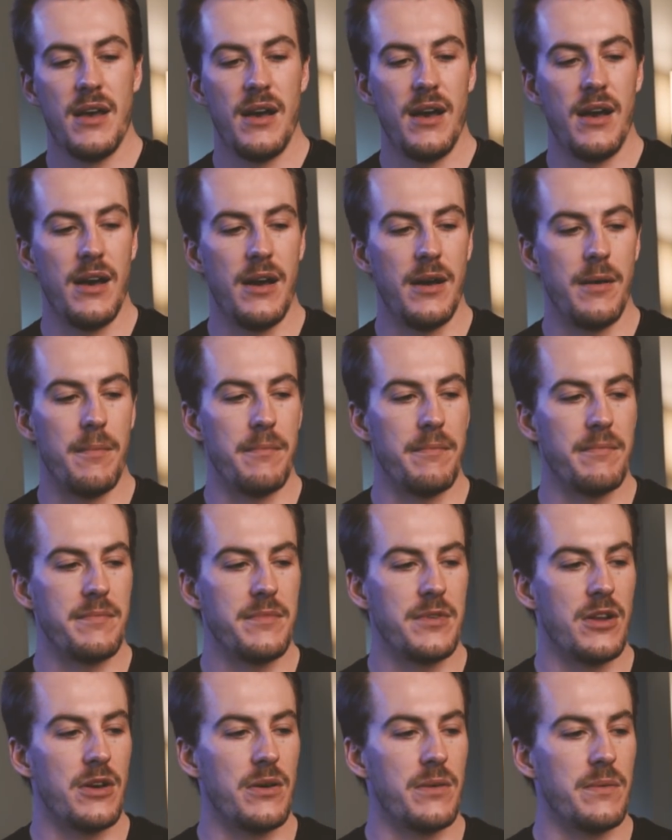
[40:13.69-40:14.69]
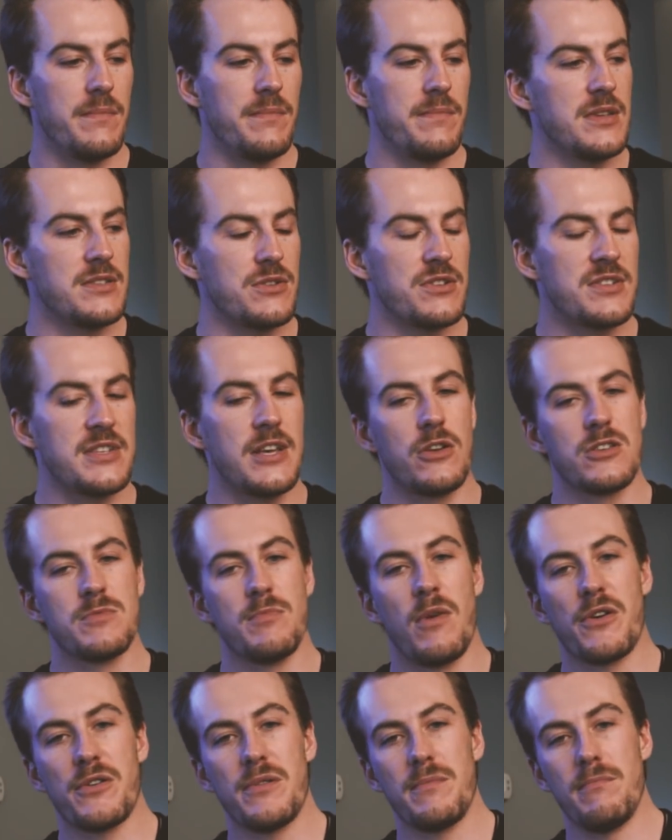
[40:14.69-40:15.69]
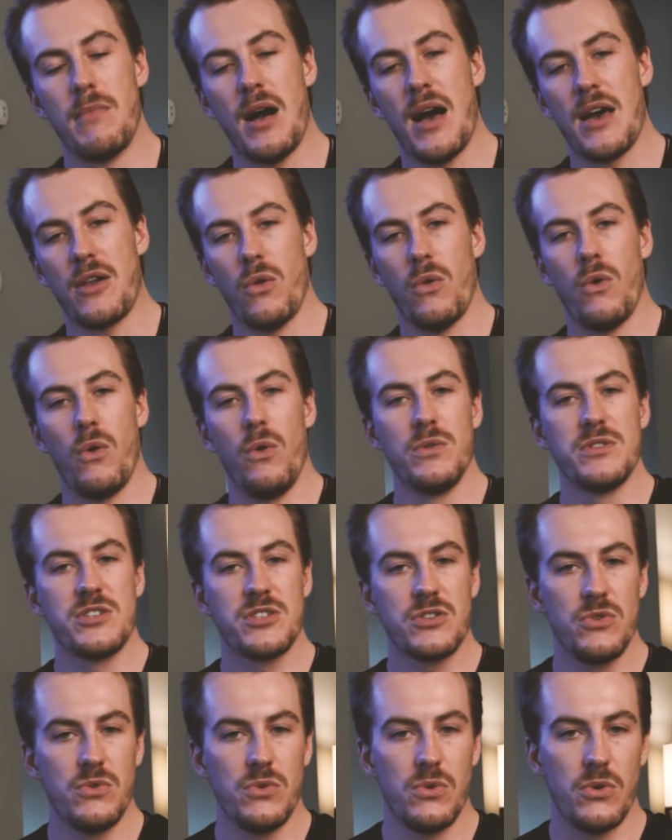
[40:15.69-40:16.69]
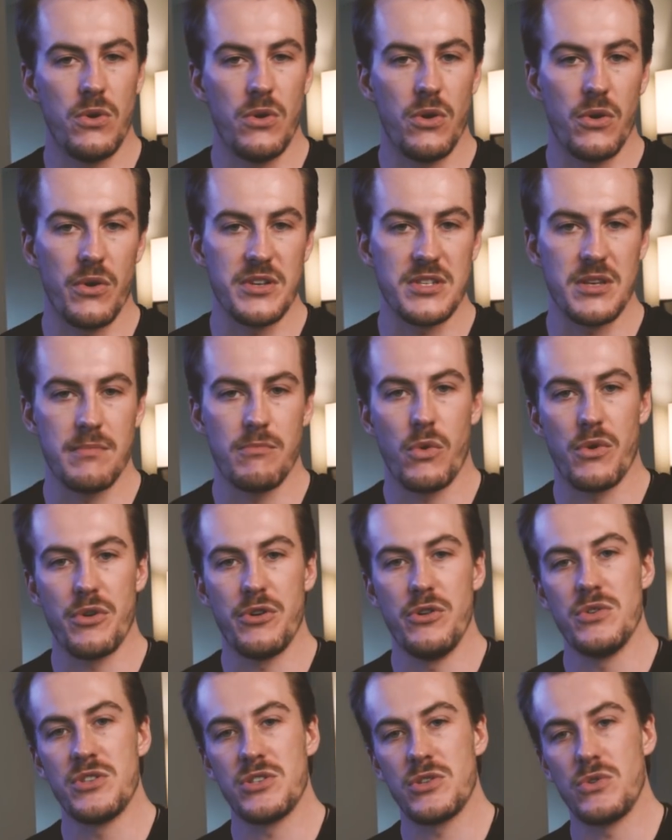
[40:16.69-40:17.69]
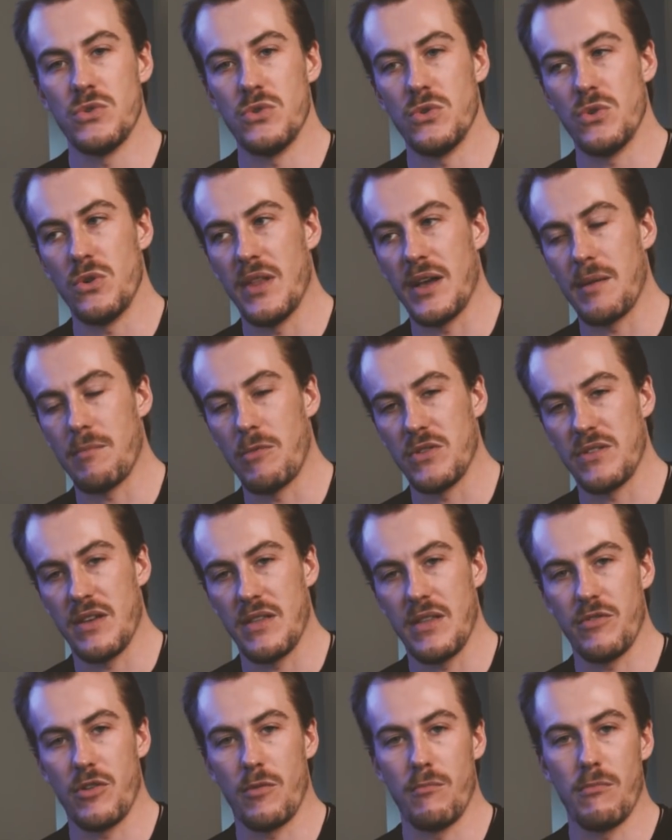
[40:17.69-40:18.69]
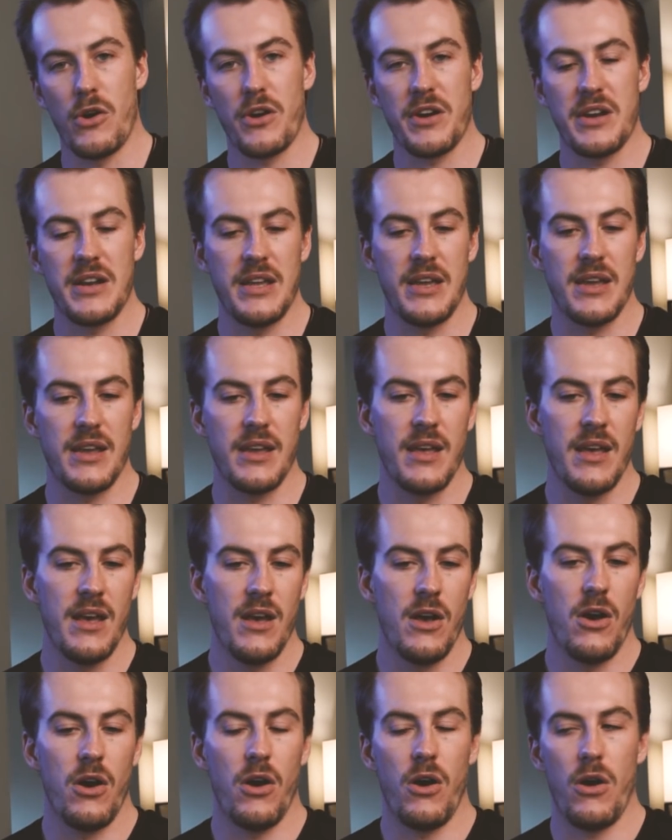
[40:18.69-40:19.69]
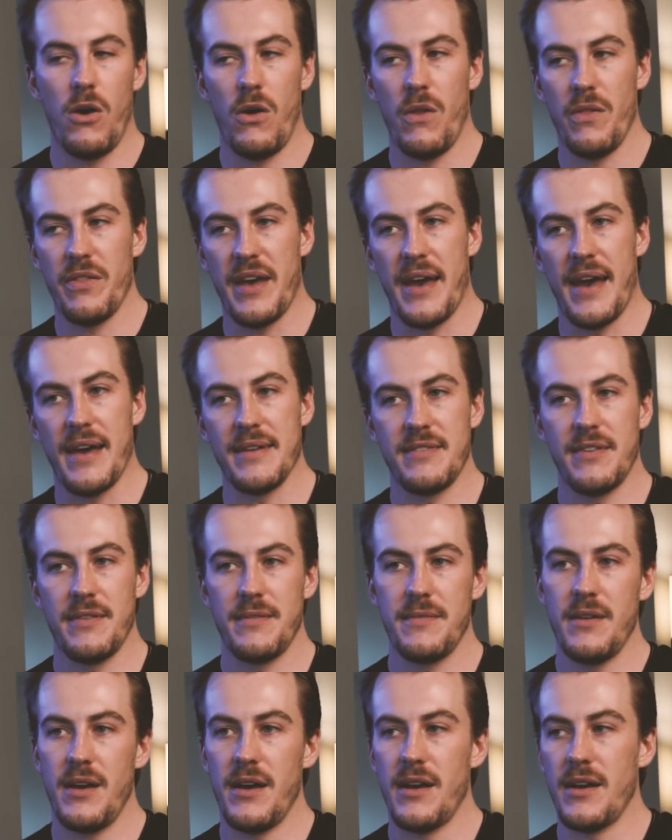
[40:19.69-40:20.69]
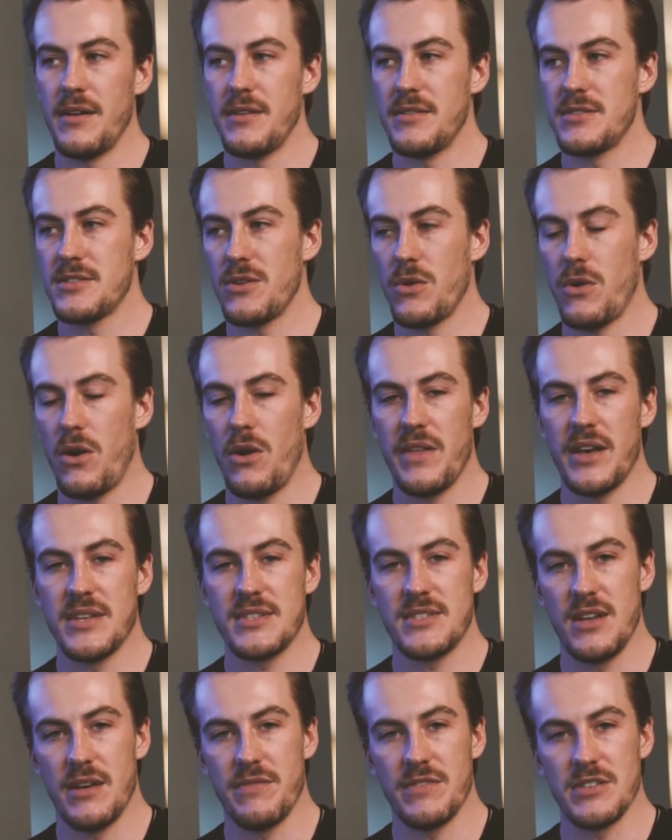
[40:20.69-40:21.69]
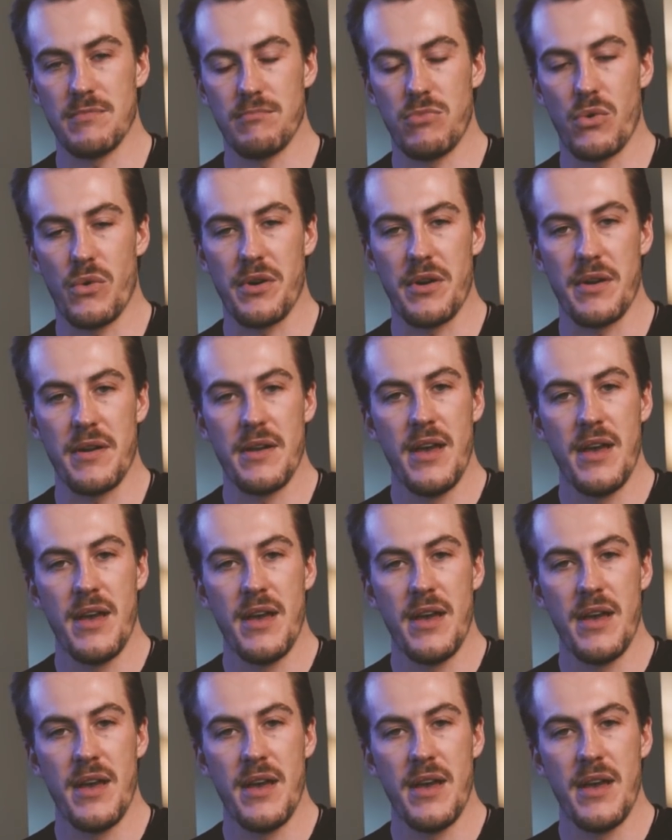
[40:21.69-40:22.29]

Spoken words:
Is their sales model old school, or is it more new school, like multi-level marketing? All that. So all that stuff is important.